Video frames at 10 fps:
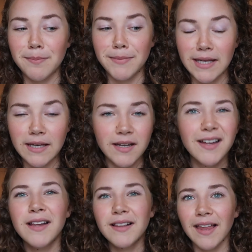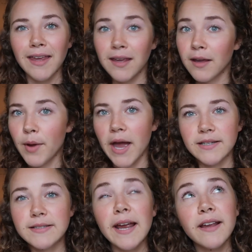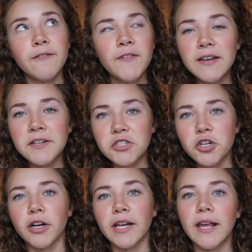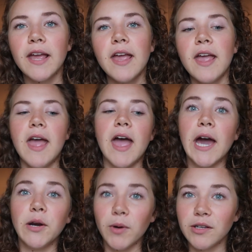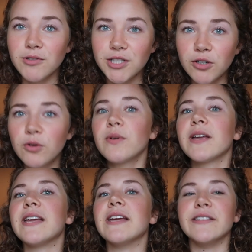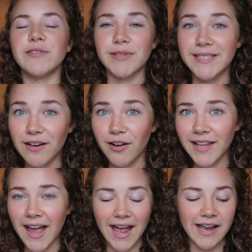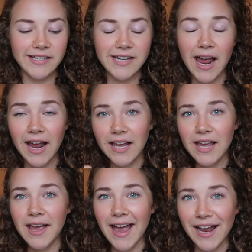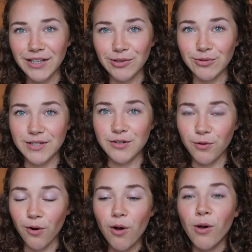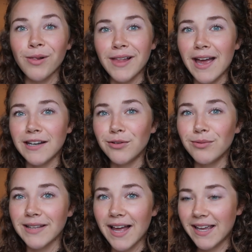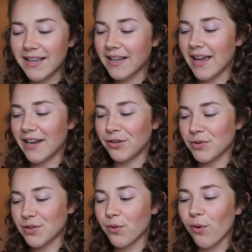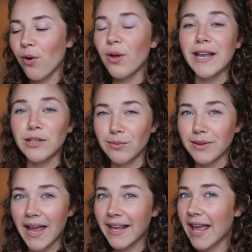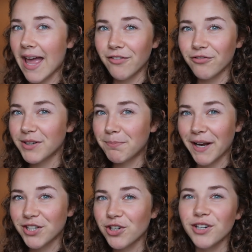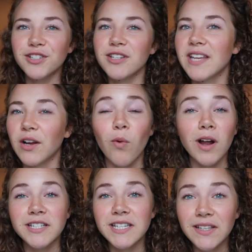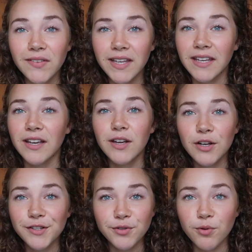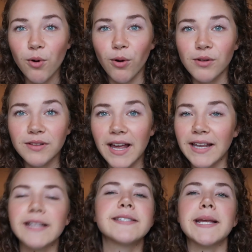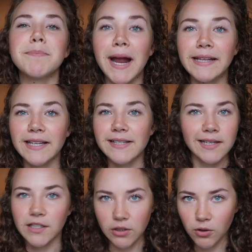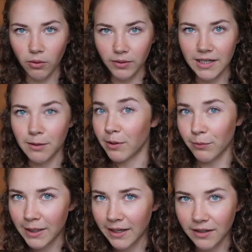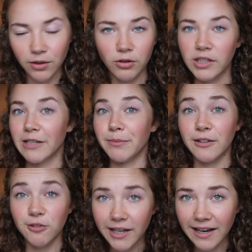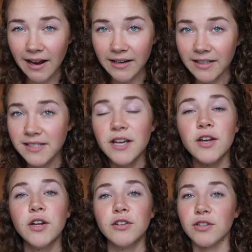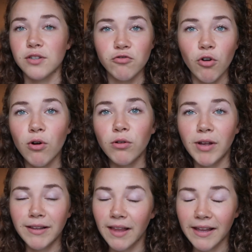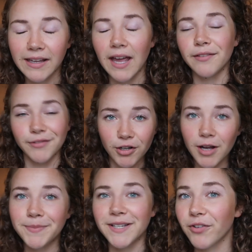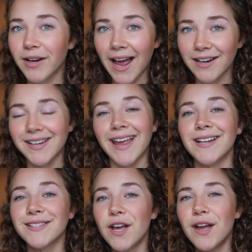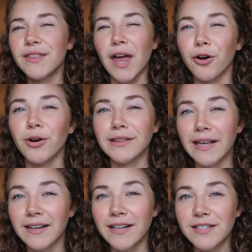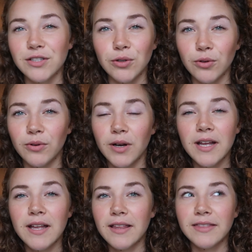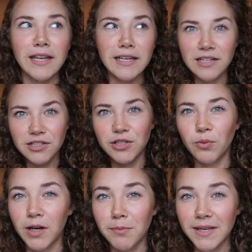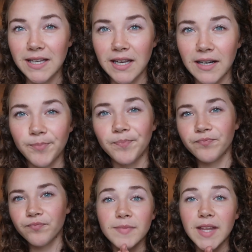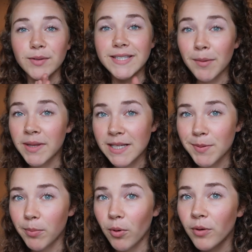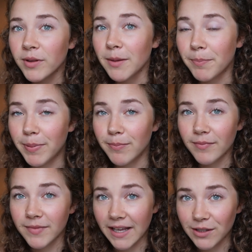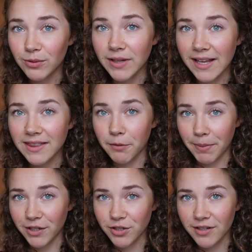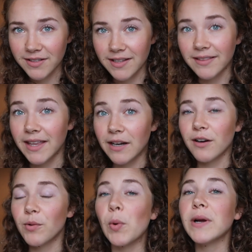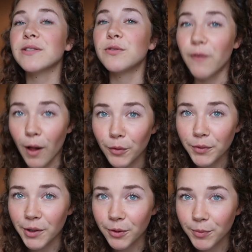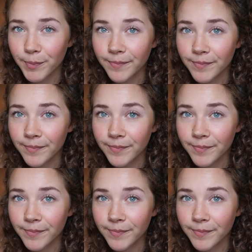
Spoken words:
to me, like hashtag fitness journey, and what you do is you sit on that hashtag and you scroll and you like and you scroll and you like every picture, just like watch TV. Scroll, like, it's like mindless. Like, you don't need to be reading, you don't need to be looking at it. Just scroll and like and look up different hashtags that are related to the niche you want to be in. Now, some of these people that you like their pictures, they're going to follow you